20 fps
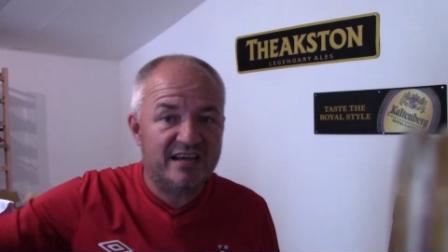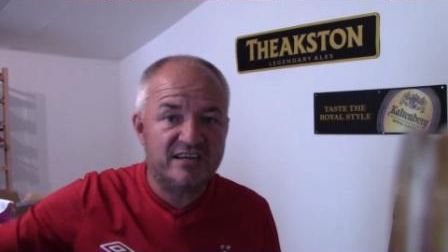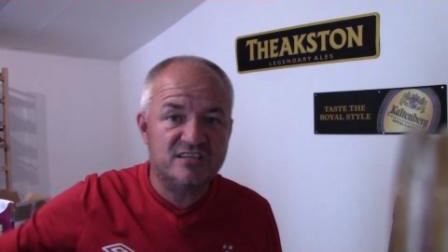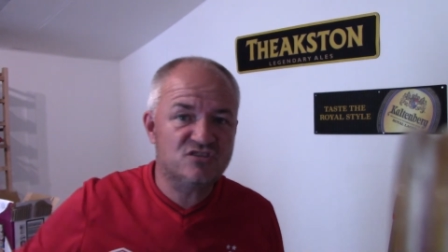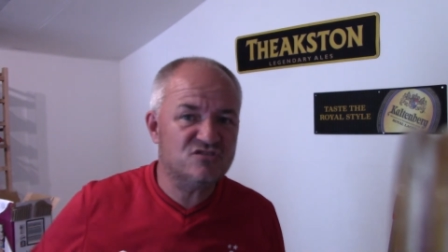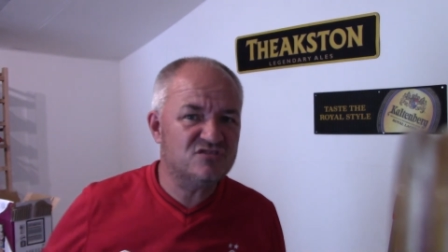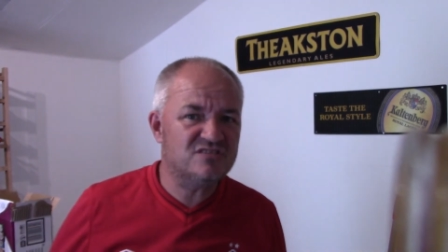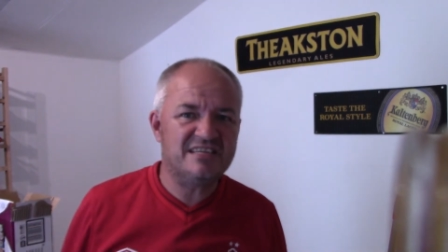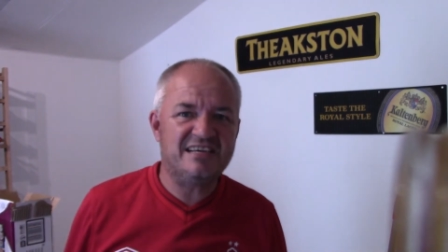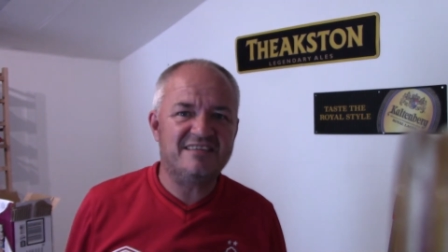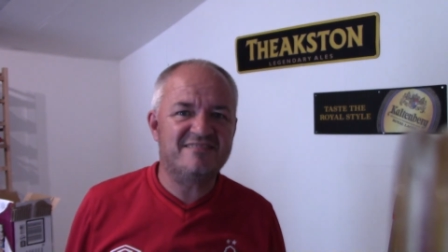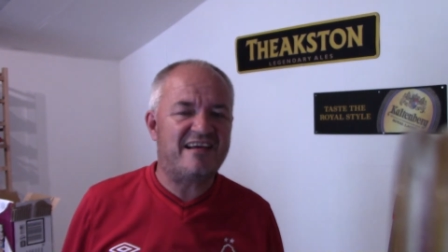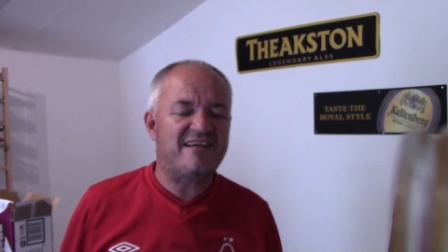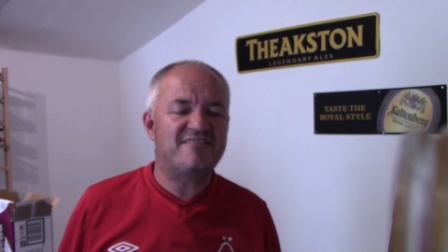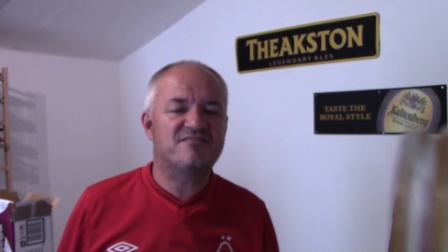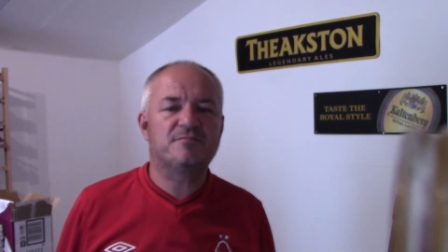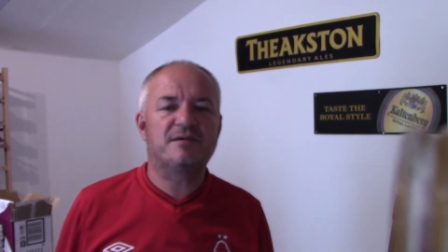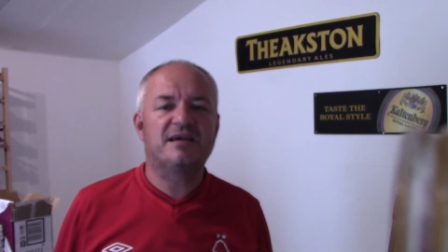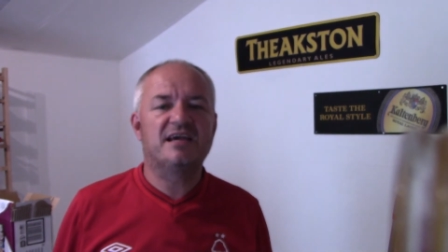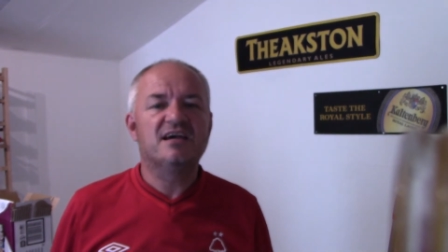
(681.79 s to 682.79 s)
It doesn't even have
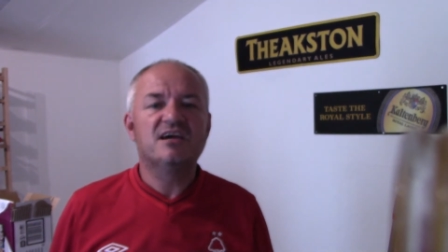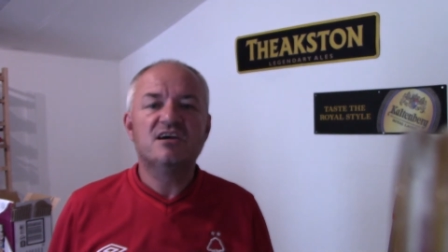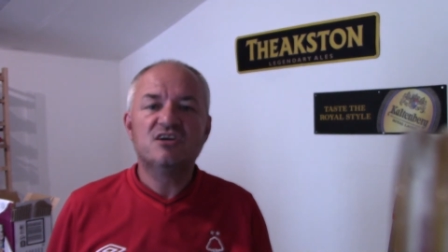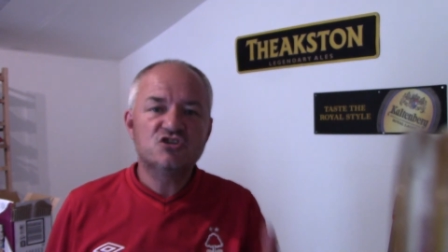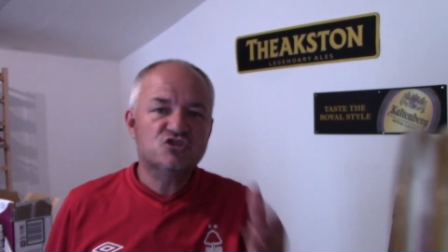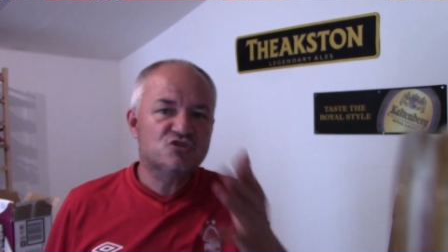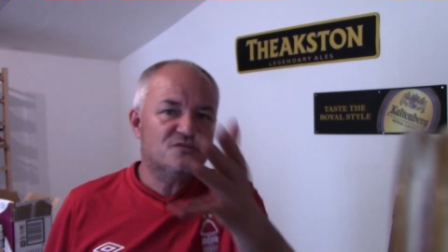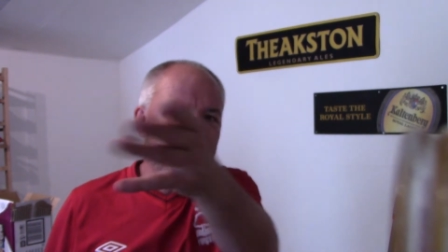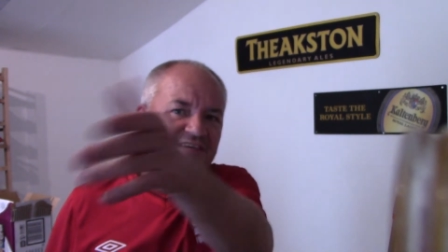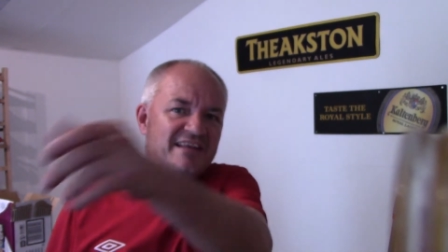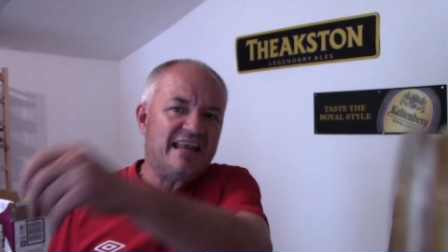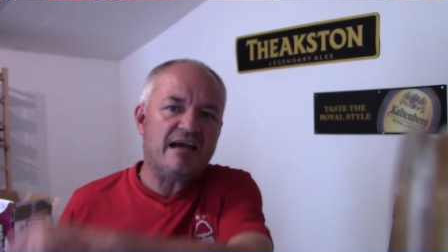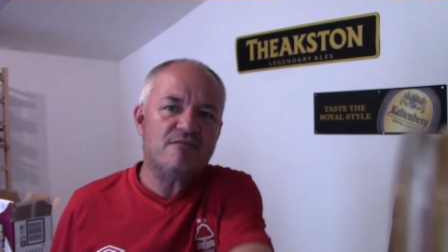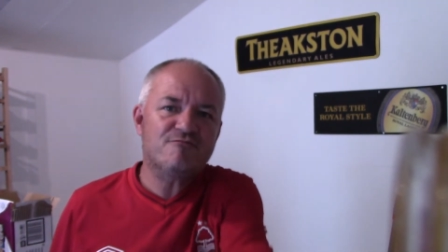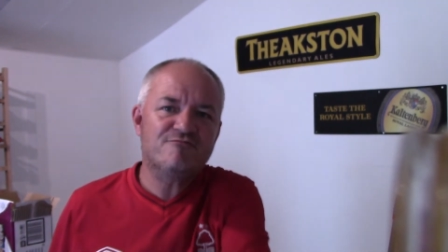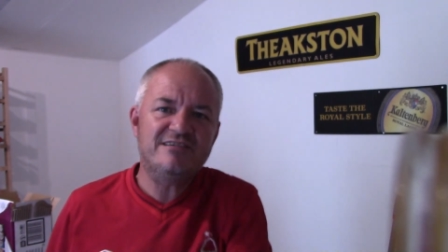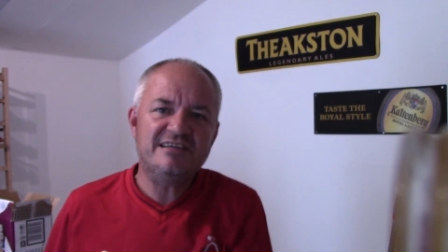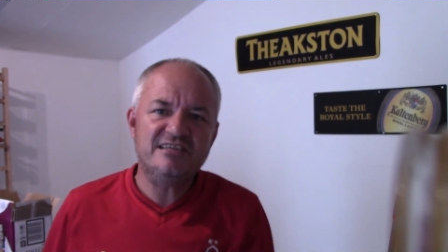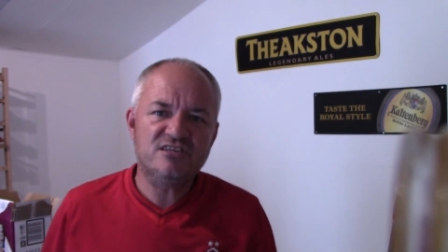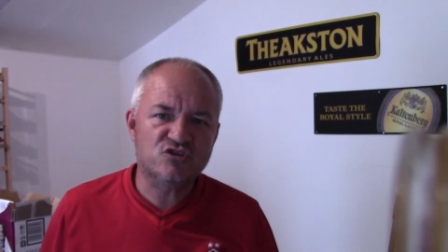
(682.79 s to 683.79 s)
to be something
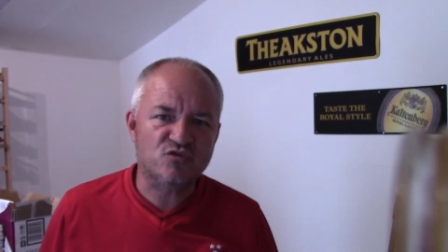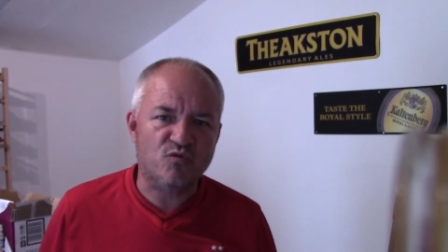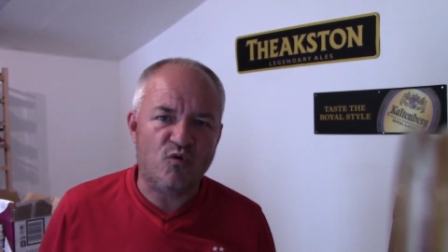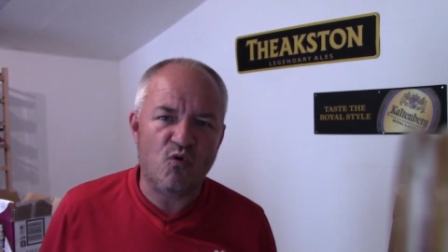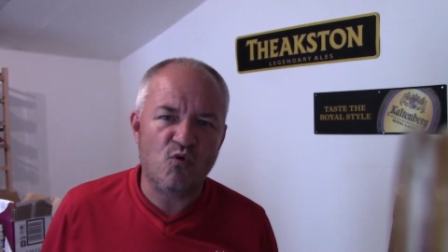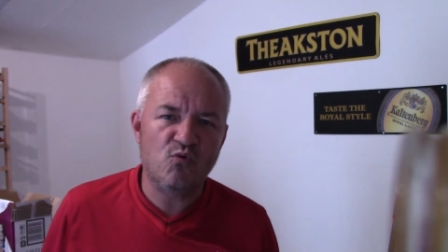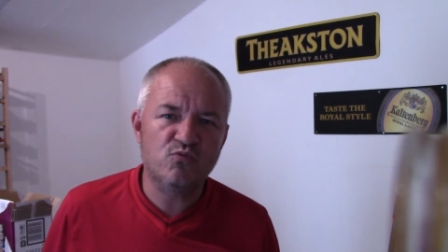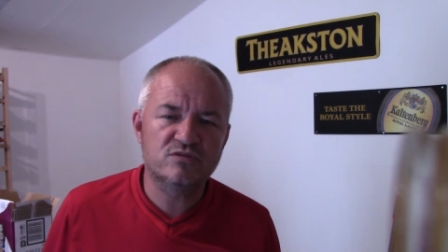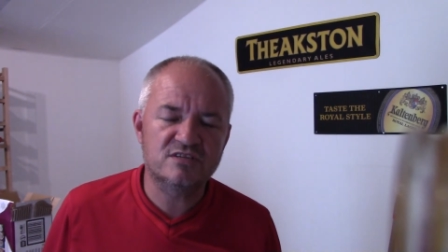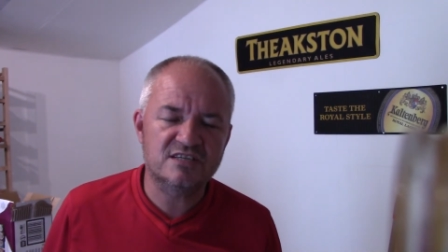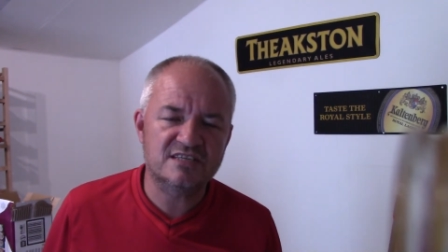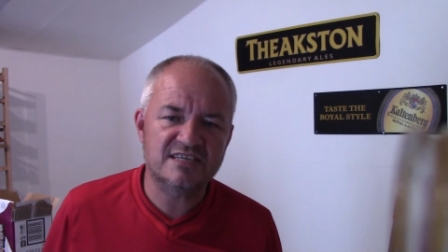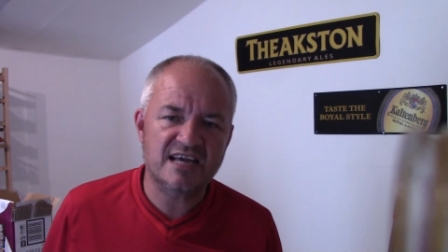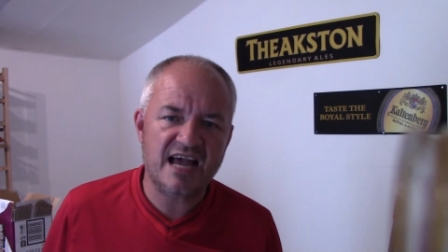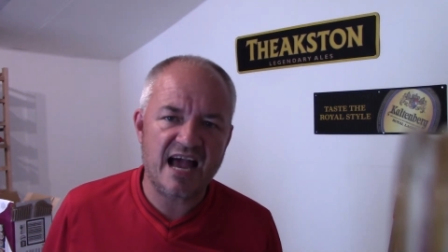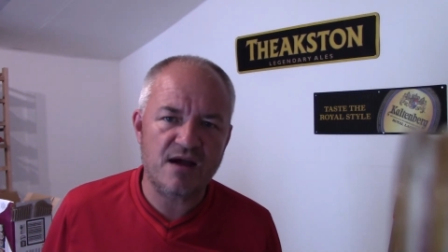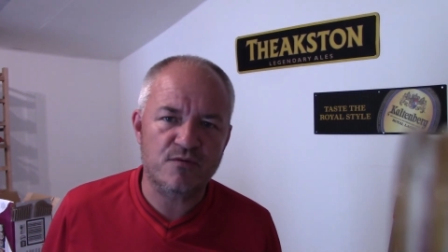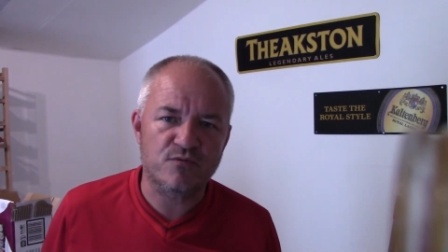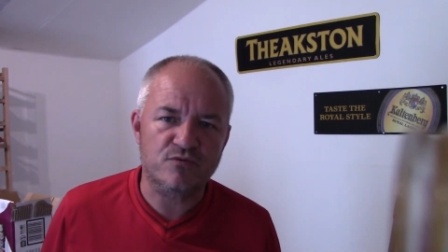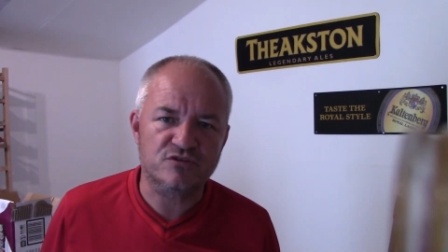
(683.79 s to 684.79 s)
like Rita or Alton
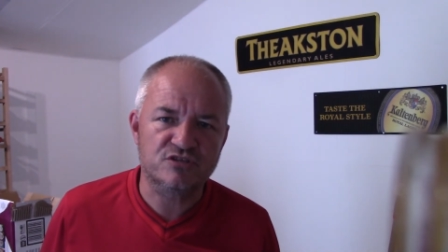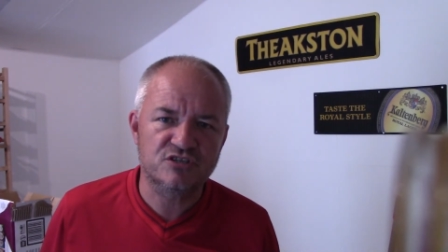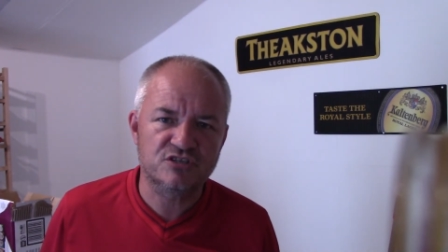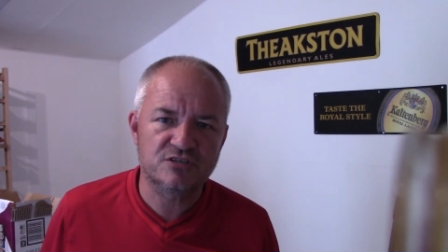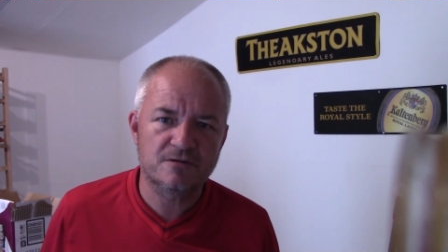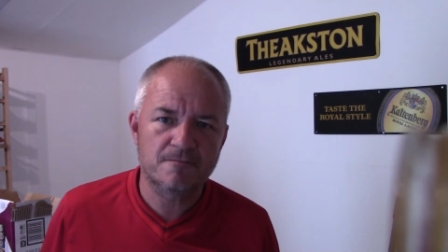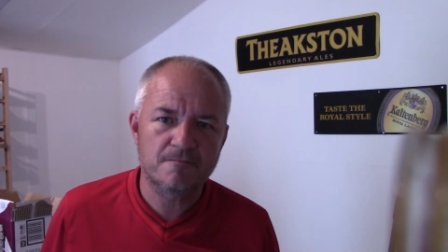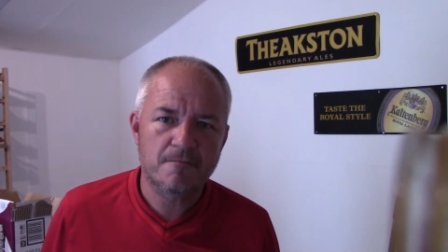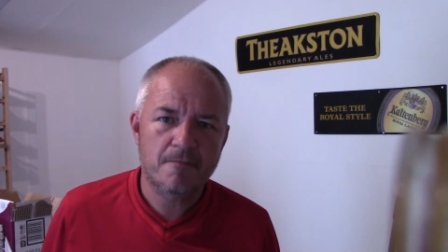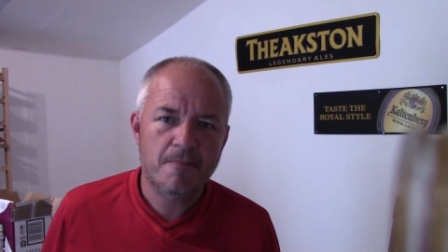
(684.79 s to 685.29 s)
Towers,